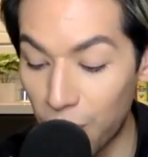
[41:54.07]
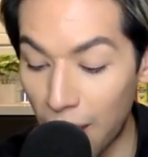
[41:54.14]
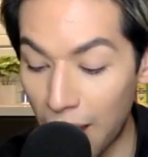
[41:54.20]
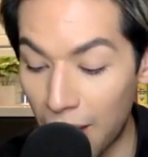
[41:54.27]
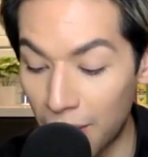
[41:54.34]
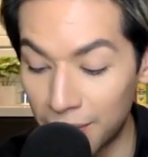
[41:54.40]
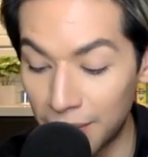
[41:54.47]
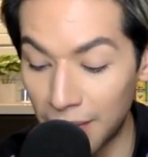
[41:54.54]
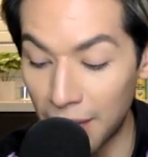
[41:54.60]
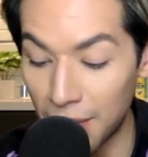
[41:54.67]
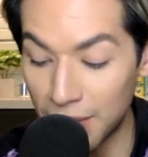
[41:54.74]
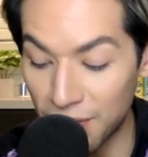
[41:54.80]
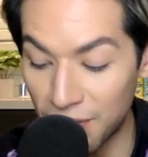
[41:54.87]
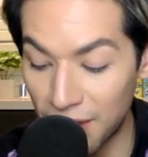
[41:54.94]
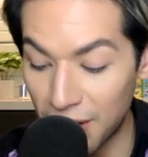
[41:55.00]
Wow, I
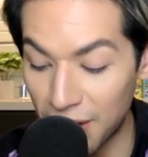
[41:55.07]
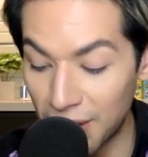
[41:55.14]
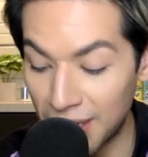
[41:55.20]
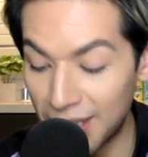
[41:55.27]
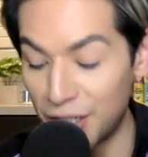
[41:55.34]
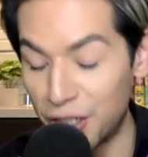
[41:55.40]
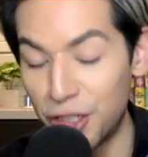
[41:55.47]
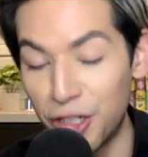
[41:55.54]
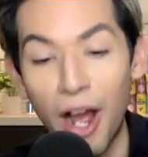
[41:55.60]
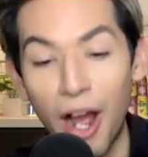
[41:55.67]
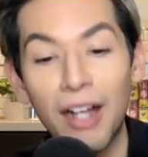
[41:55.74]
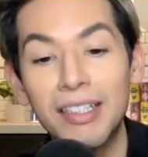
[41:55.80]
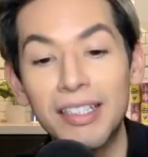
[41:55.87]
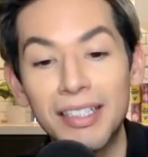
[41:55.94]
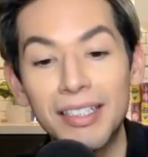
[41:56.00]
was very
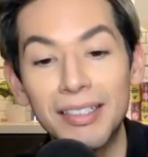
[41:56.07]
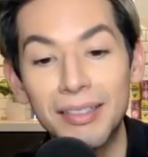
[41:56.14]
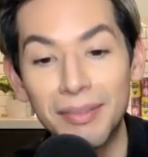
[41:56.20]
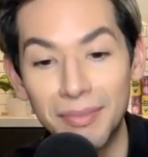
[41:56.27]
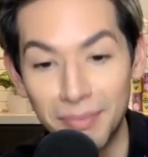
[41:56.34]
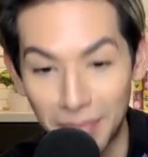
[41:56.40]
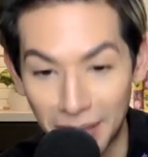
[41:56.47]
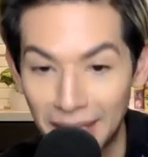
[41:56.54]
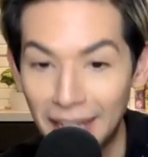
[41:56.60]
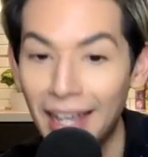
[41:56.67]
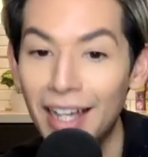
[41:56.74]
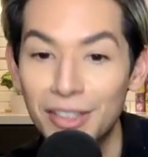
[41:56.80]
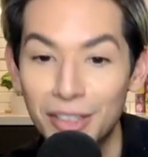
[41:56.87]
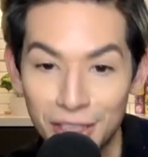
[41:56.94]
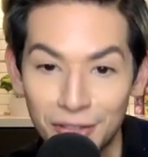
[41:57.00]
shocked by the
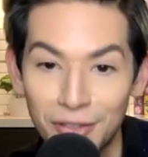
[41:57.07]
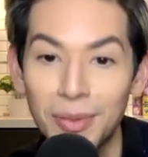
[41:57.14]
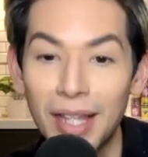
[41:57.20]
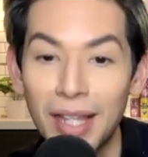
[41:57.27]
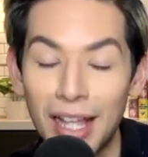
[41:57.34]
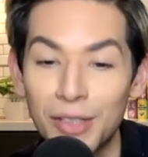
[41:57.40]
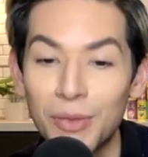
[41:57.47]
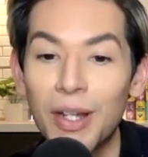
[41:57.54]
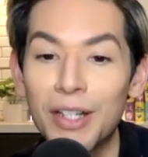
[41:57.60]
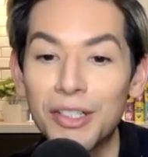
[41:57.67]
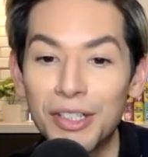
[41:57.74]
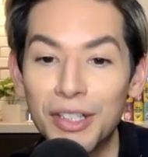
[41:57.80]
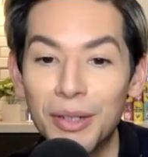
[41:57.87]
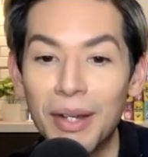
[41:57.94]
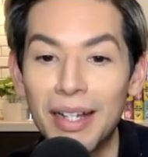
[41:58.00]
answers from the last
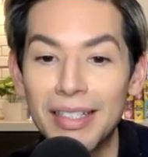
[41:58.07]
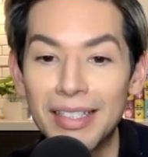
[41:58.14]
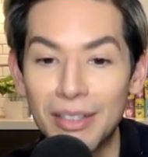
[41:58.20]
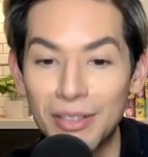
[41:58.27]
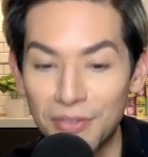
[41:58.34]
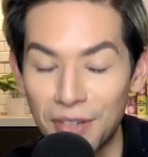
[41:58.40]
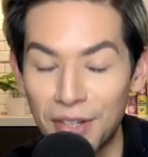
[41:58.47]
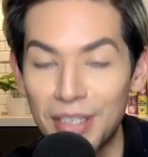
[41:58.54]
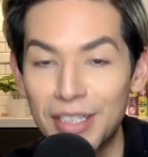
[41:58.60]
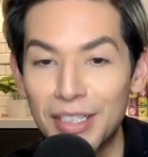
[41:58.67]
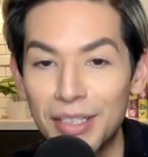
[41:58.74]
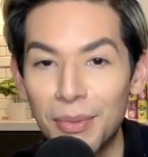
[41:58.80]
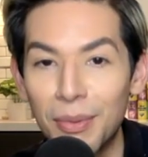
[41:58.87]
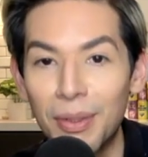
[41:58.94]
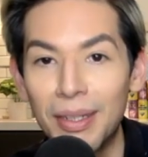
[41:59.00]
question, you guys. I was very
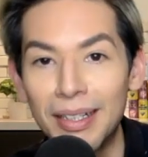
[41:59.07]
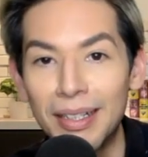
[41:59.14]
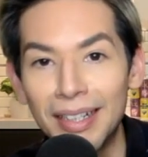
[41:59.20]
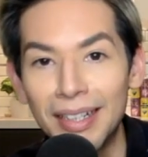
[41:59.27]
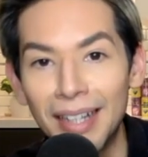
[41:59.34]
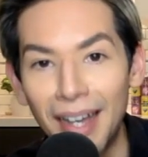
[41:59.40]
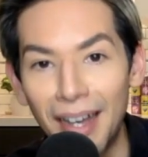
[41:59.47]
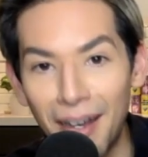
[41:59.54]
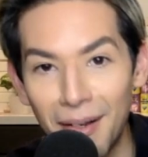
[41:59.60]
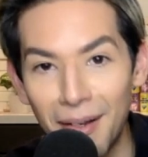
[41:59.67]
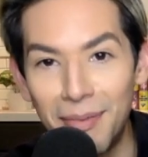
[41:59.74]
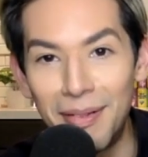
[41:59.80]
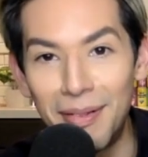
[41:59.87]
disappointed. Um,